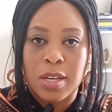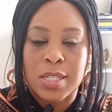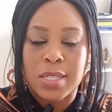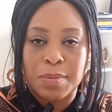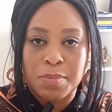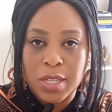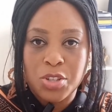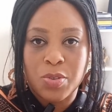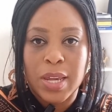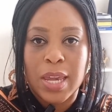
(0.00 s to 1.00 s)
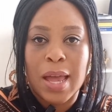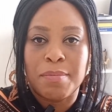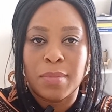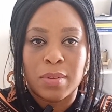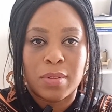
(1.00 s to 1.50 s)
subsidiary.
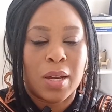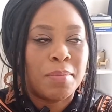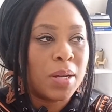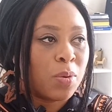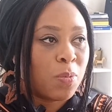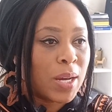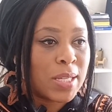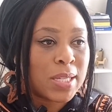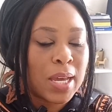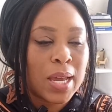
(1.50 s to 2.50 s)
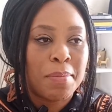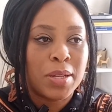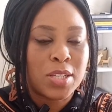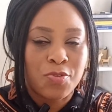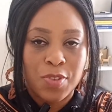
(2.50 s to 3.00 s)
I'm a
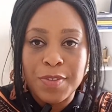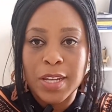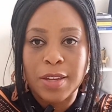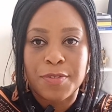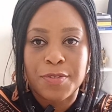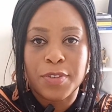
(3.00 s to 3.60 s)
derivative.